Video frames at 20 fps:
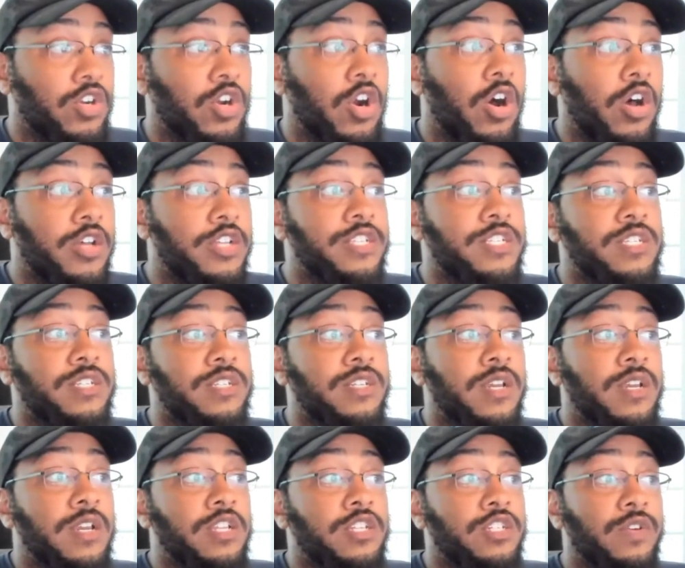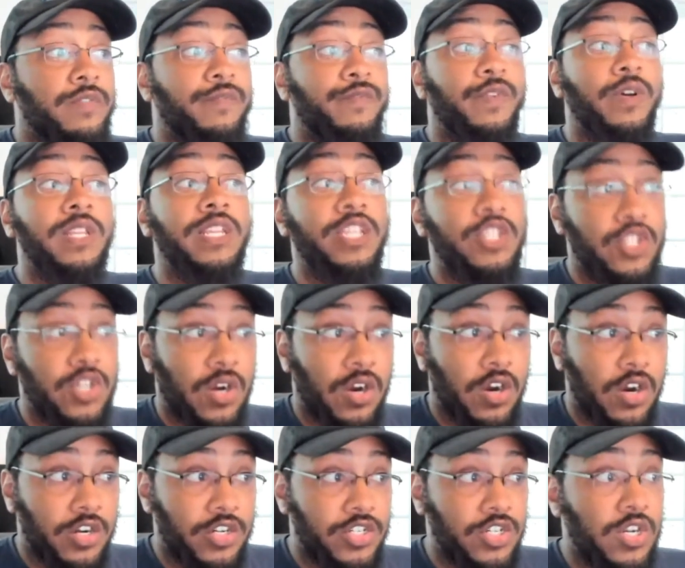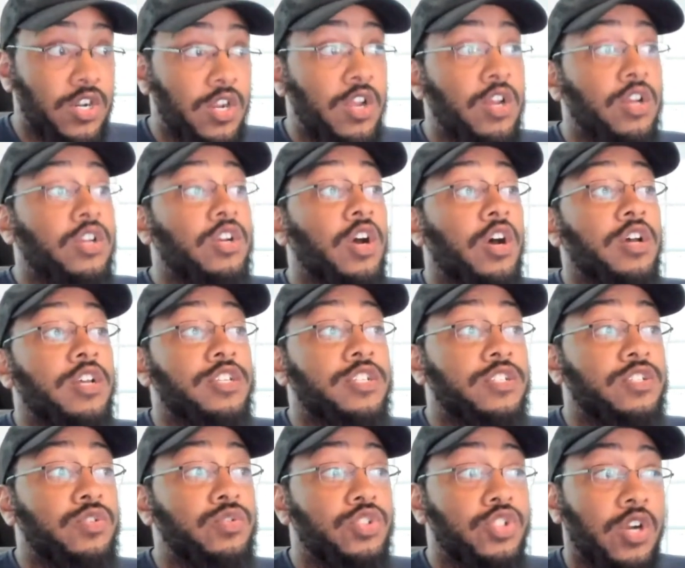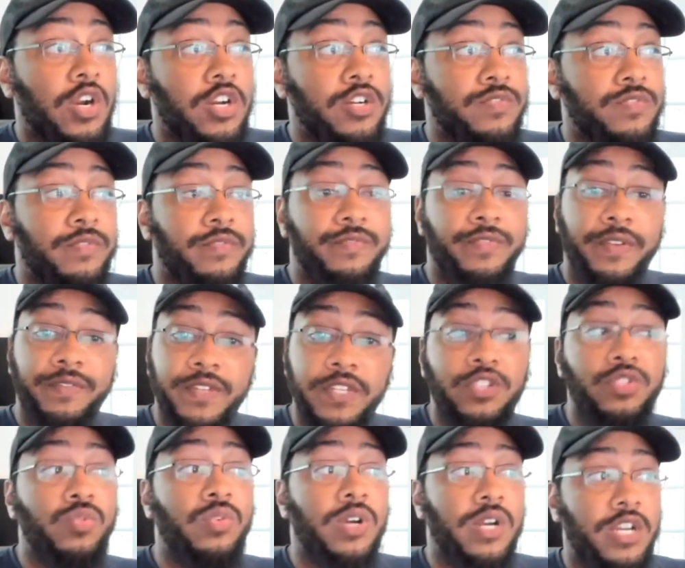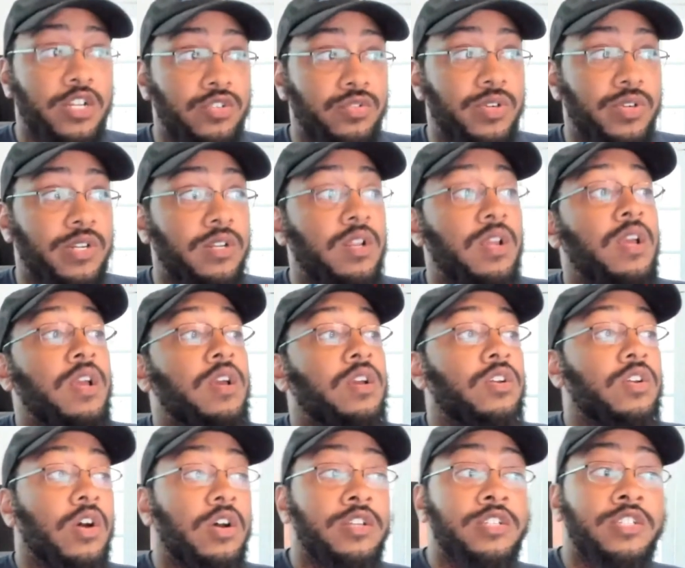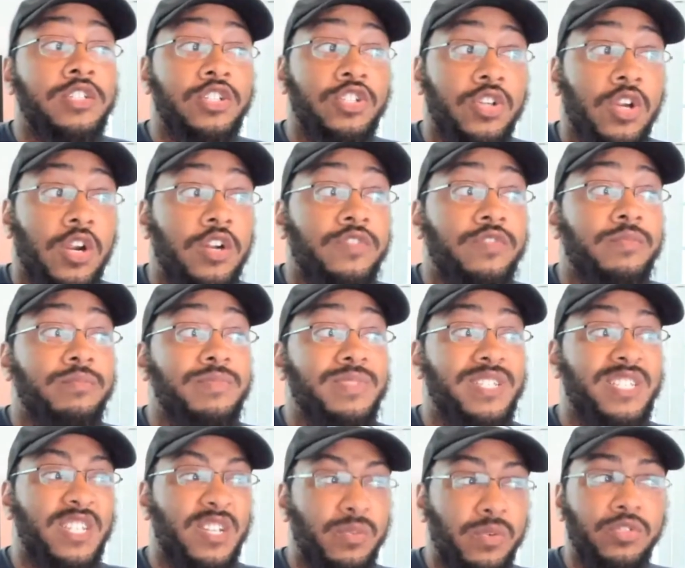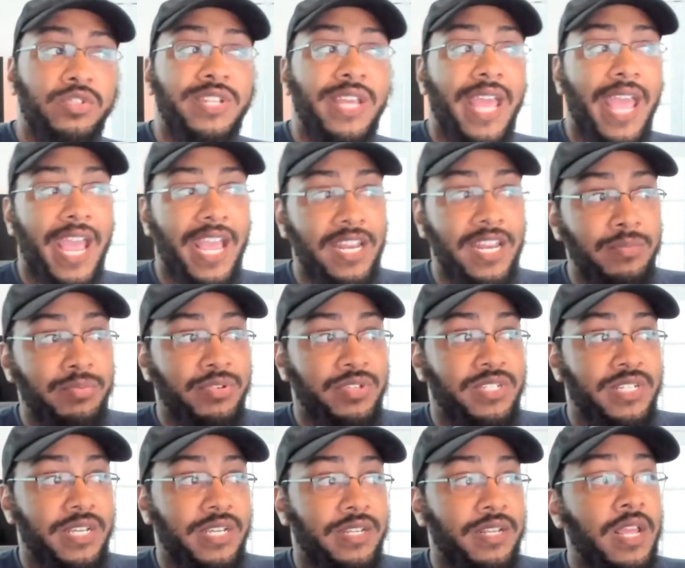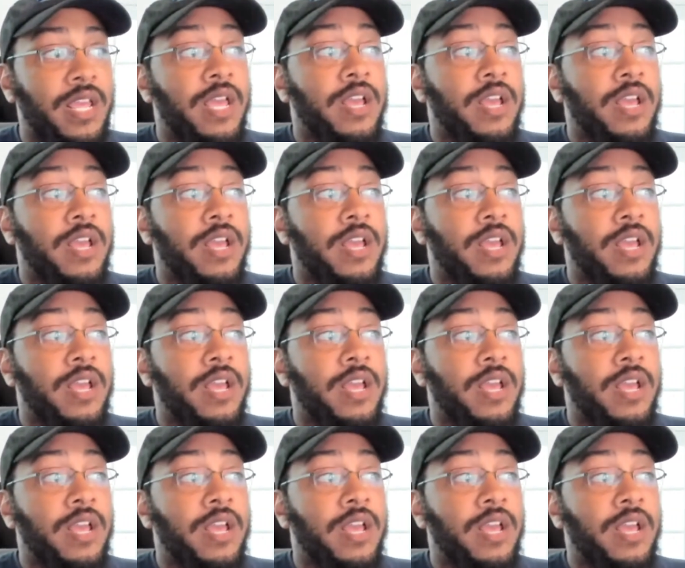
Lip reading: costs to fully charge, costs to charge from 50 to 100, cost to charge from 0 to 80%,